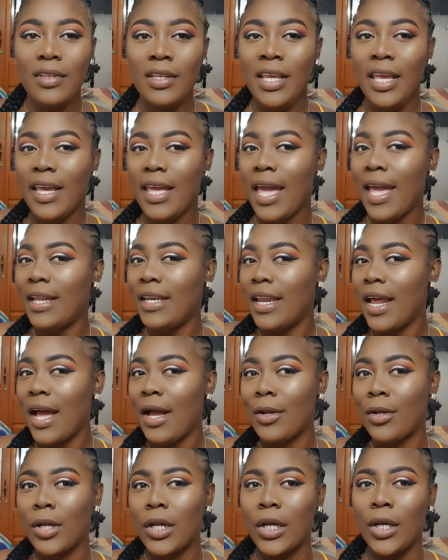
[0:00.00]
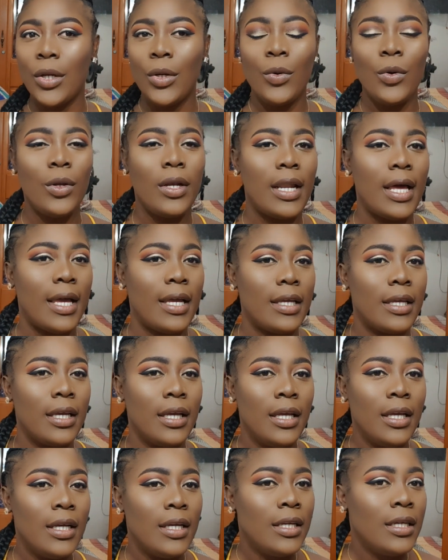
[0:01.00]
getting that glow. Like,
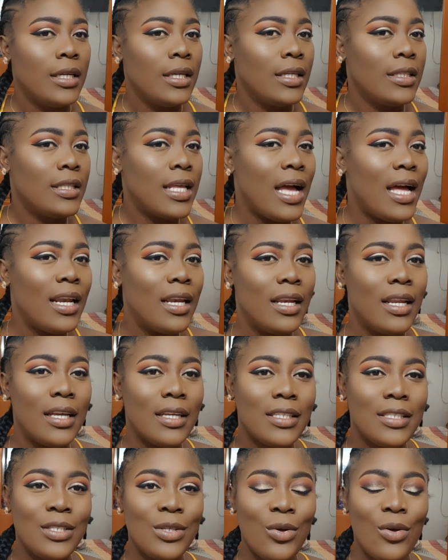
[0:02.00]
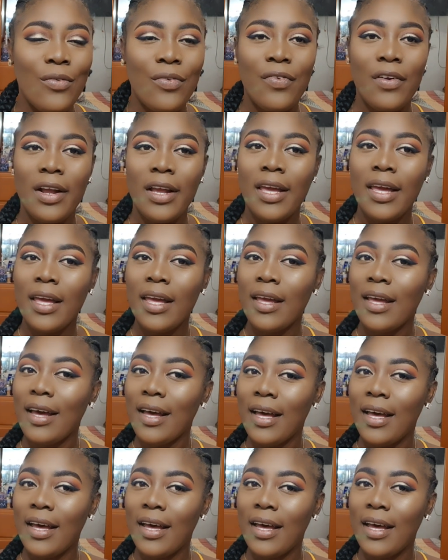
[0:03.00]
that looks so freaking